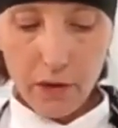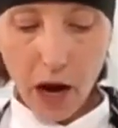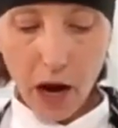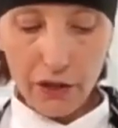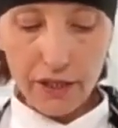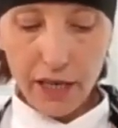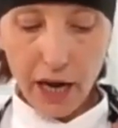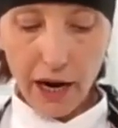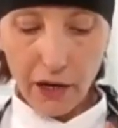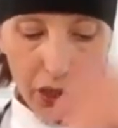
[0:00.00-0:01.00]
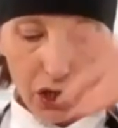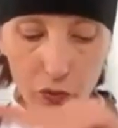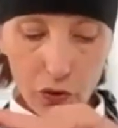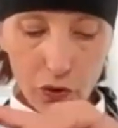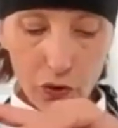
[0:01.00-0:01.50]
hard side, you
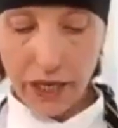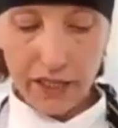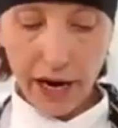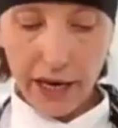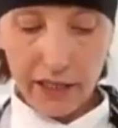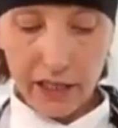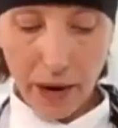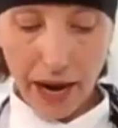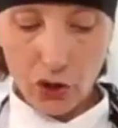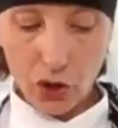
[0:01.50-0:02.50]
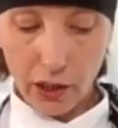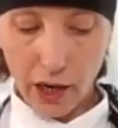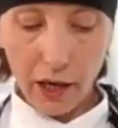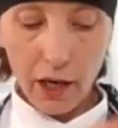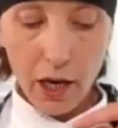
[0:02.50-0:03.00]
know, straight-sided
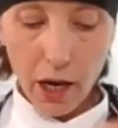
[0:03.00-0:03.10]
spatula,